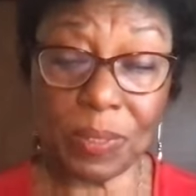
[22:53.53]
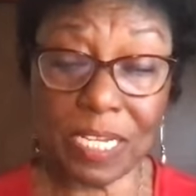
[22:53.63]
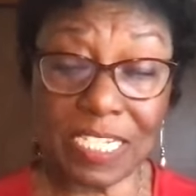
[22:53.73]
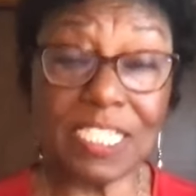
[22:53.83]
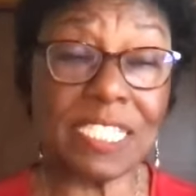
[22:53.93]

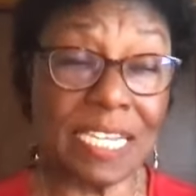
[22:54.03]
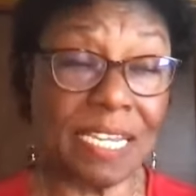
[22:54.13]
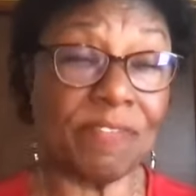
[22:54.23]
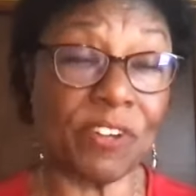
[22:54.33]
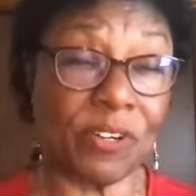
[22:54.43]

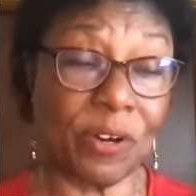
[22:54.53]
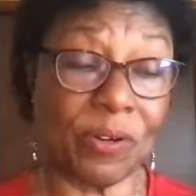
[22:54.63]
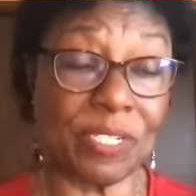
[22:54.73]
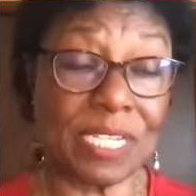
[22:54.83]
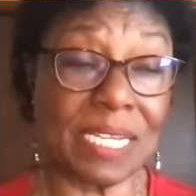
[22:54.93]
conceive
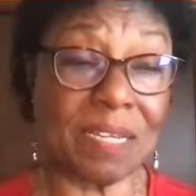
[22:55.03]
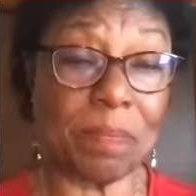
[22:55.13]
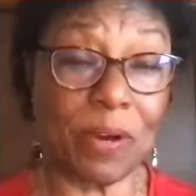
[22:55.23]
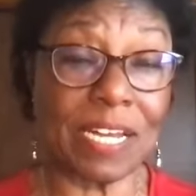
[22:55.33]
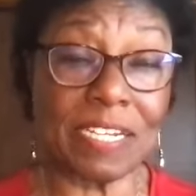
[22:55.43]
or to
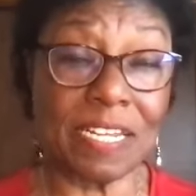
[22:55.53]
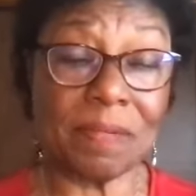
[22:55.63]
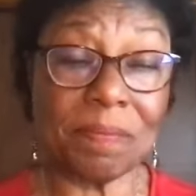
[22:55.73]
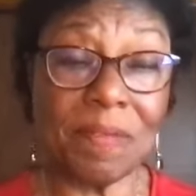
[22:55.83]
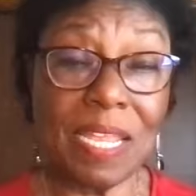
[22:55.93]
get pregnant
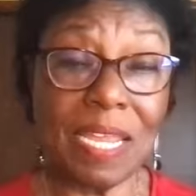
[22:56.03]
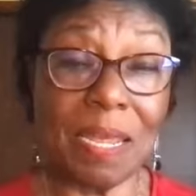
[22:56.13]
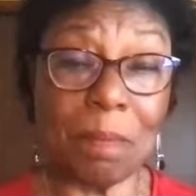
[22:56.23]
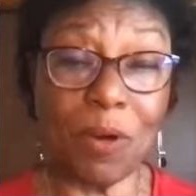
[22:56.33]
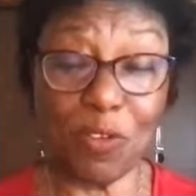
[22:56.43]

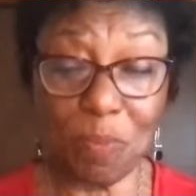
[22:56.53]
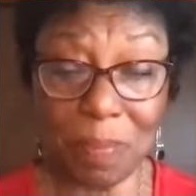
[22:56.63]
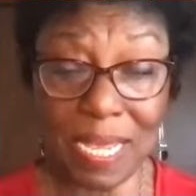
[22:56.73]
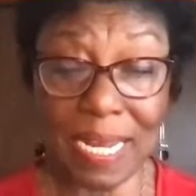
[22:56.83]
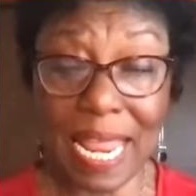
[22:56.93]
in both
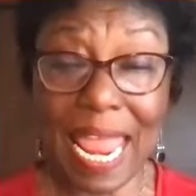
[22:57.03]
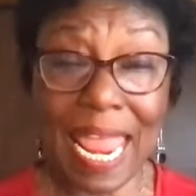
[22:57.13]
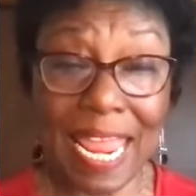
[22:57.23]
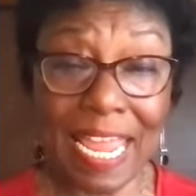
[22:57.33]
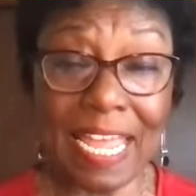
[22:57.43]
men
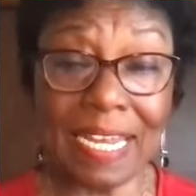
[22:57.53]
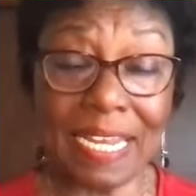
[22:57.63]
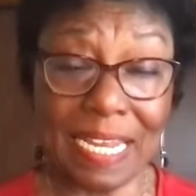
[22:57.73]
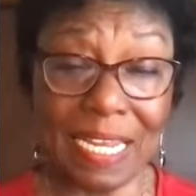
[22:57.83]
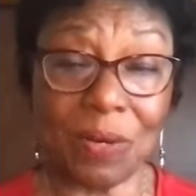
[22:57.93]
and
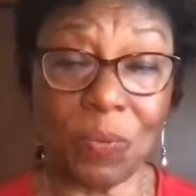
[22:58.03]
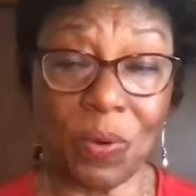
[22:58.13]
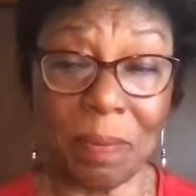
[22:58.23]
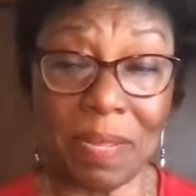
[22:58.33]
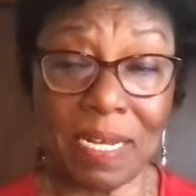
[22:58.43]
in
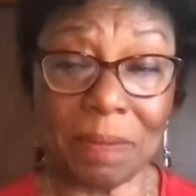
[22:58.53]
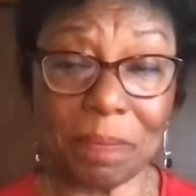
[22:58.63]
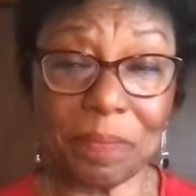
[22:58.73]
women.